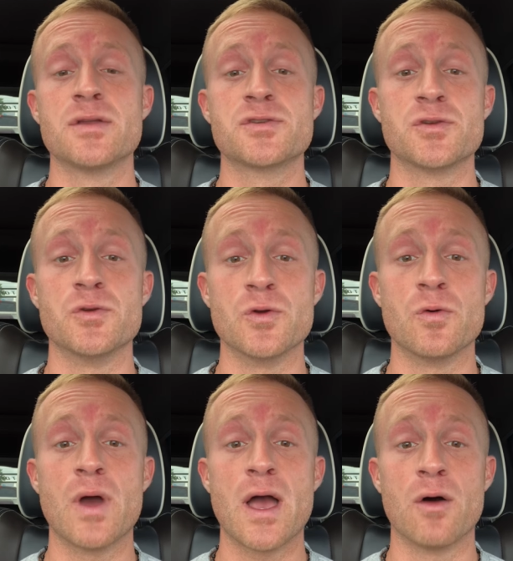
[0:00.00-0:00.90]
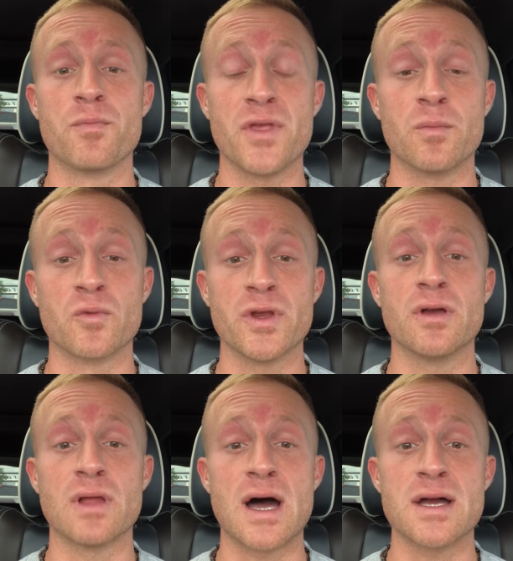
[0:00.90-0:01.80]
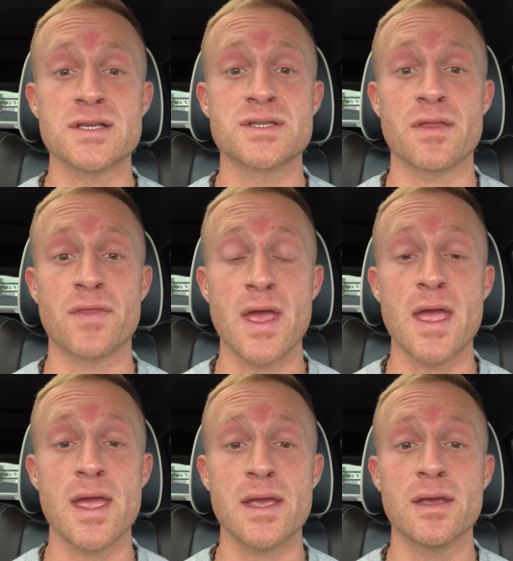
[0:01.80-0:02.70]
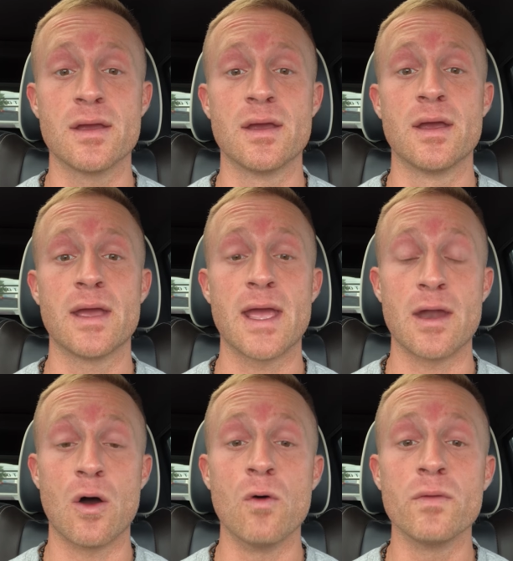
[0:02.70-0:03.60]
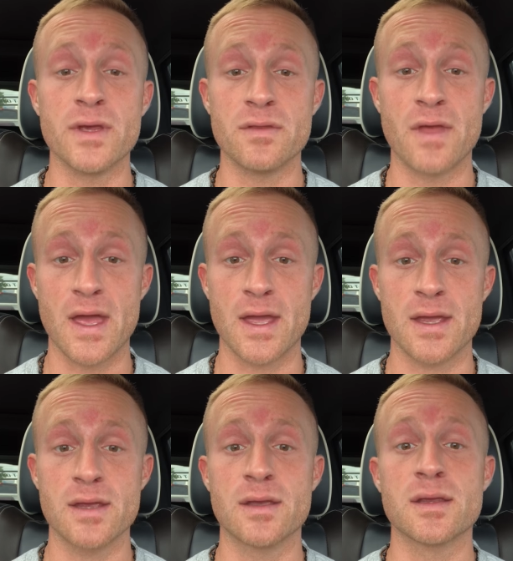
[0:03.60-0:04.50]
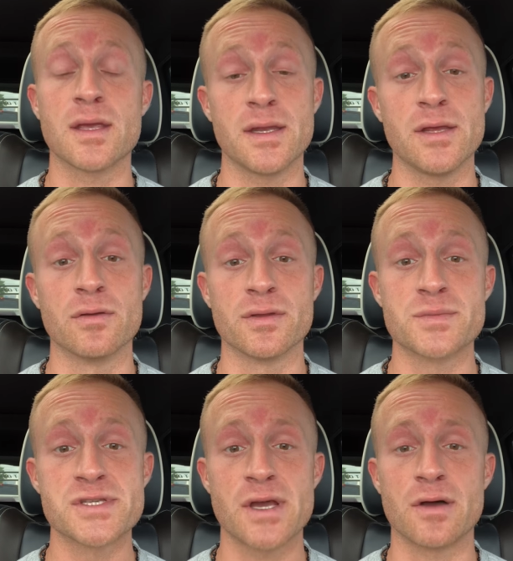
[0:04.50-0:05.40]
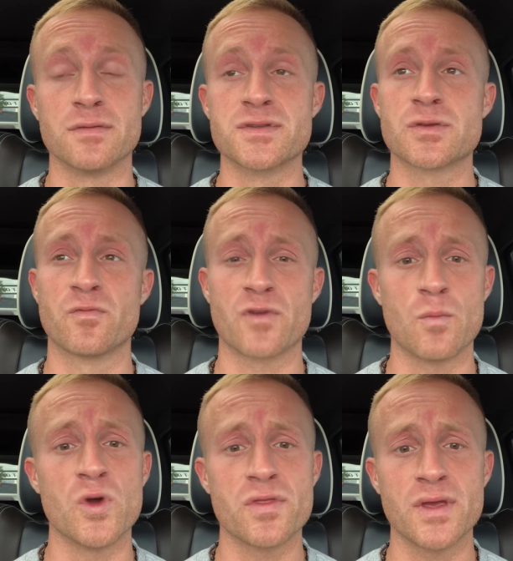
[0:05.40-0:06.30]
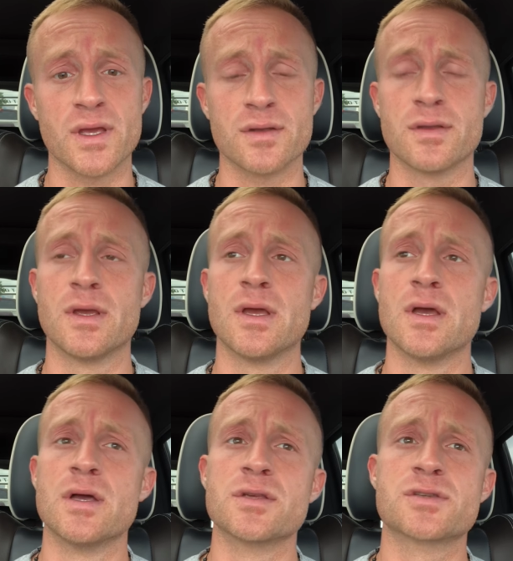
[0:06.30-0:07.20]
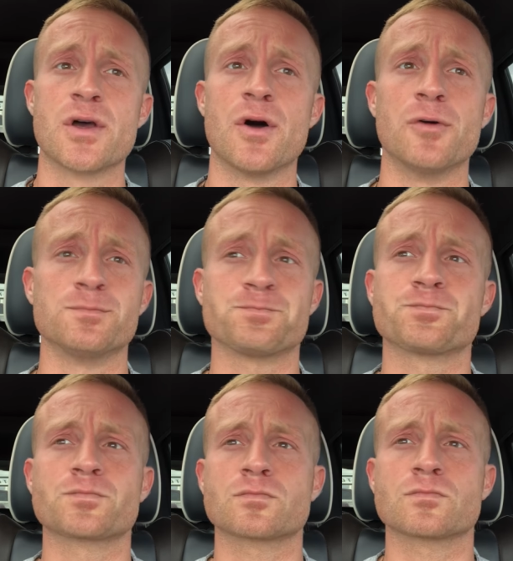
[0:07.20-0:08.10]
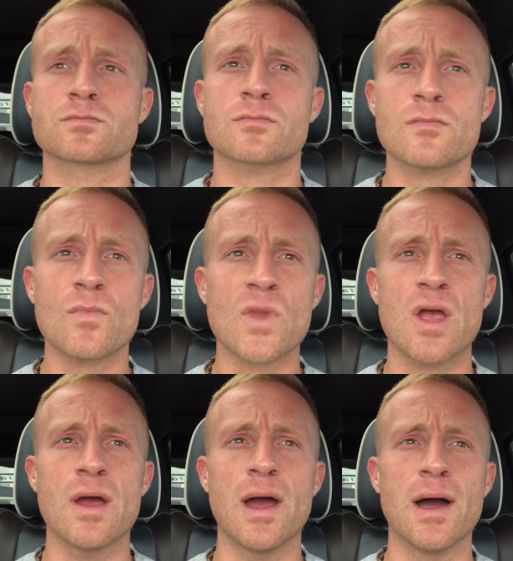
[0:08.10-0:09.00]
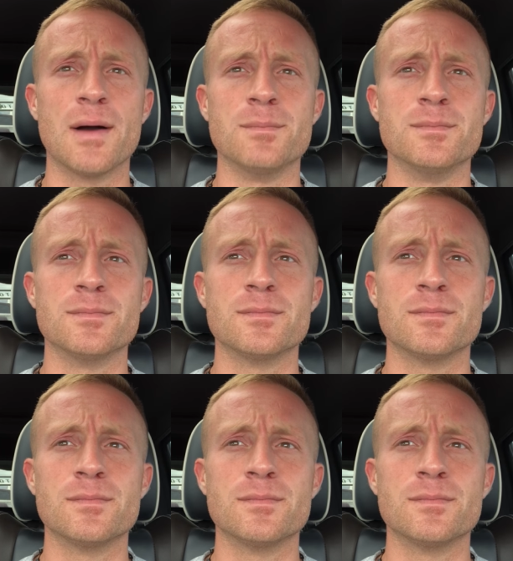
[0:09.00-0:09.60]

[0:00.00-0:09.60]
to help them realize that they and only they can heal themselves from within. So, um,